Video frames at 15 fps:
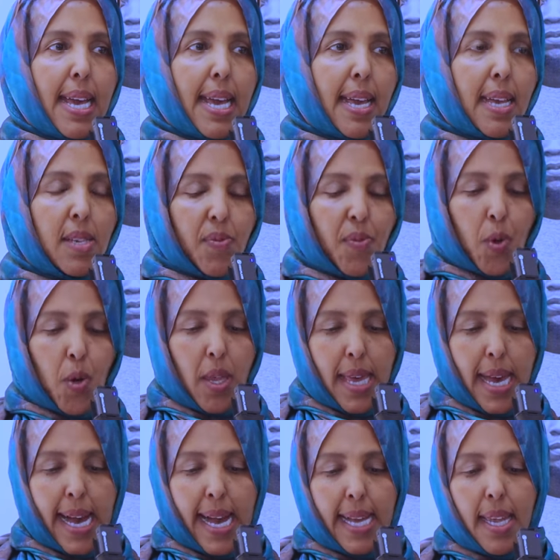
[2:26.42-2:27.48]
is for
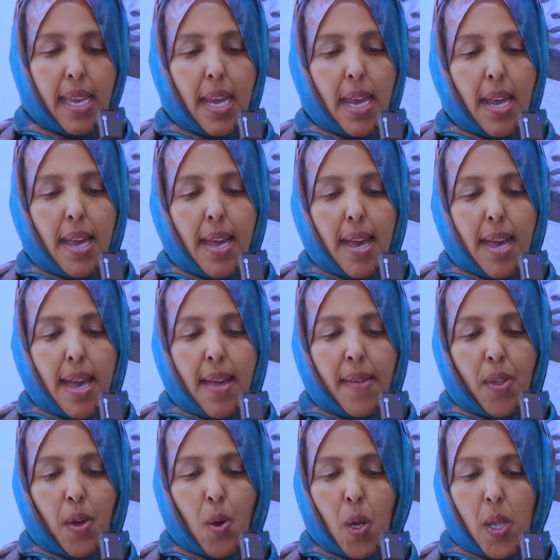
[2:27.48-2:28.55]
that.
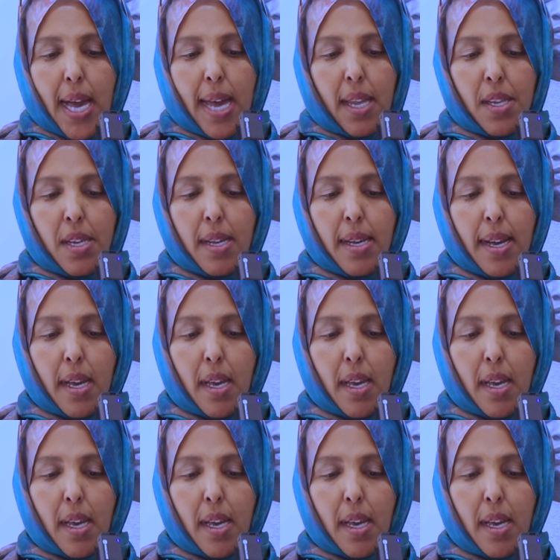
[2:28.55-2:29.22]
And the whole idea